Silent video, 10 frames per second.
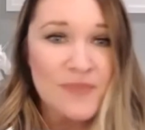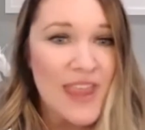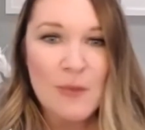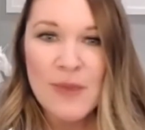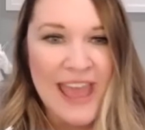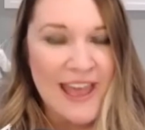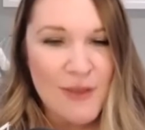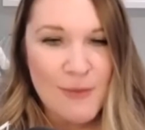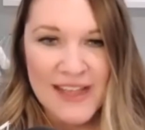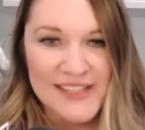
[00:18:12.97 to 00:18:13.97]
And we have
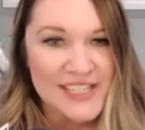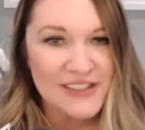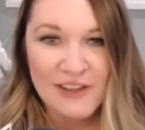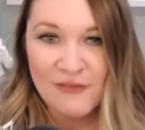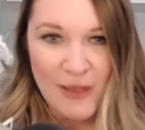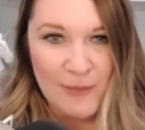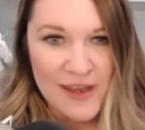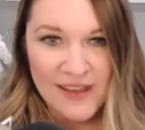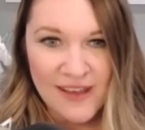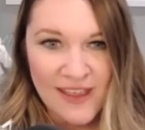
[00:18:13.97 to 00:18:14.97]
the masculine and
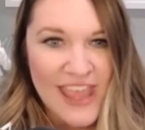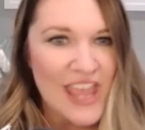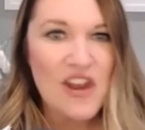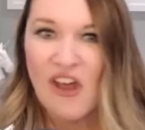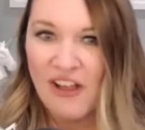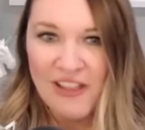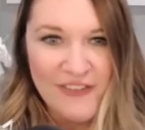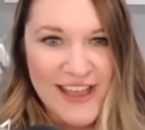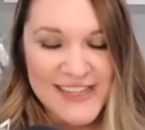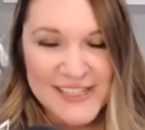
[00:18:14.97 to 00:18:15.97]
feminine in all of
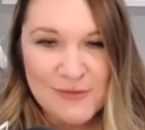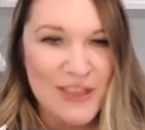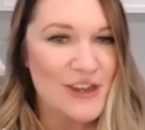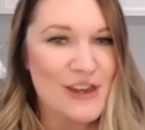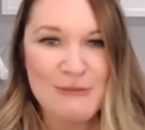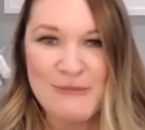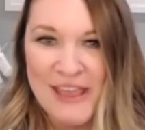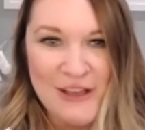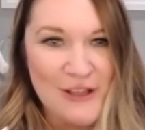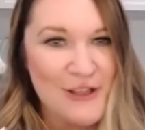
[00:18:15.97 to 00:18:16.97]
us, whether you're
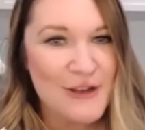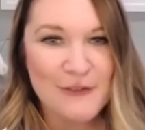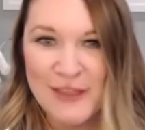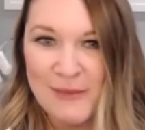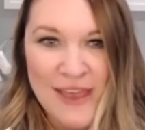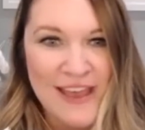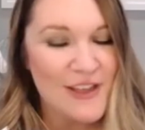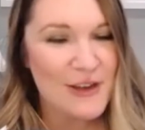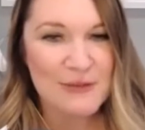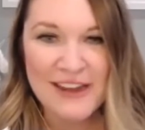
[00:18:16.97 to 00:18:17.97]
male or female
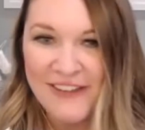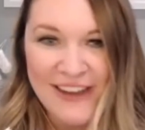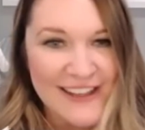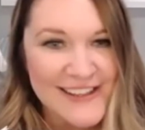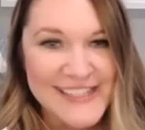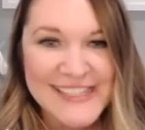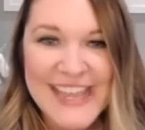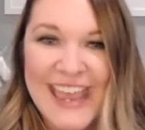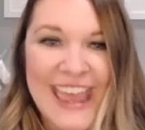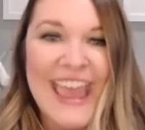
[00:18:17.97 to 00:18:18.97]
or whatever else,
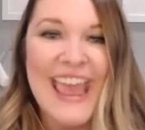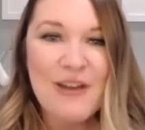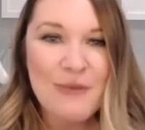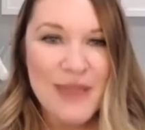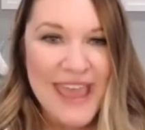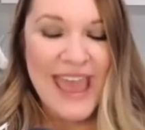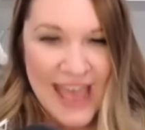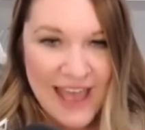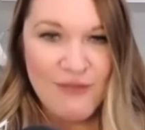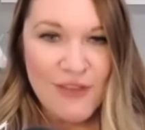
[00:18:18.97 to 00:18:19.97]
like we
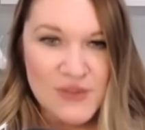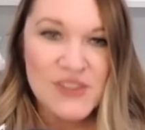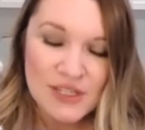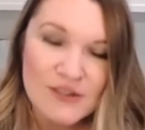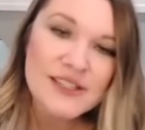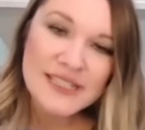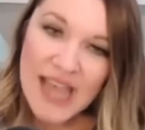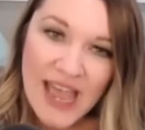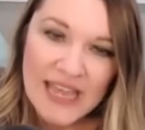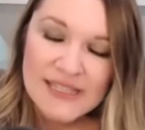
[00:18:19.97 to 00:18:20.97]
have those 2
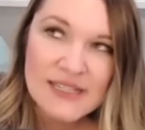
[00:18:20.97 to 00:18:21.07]
sides.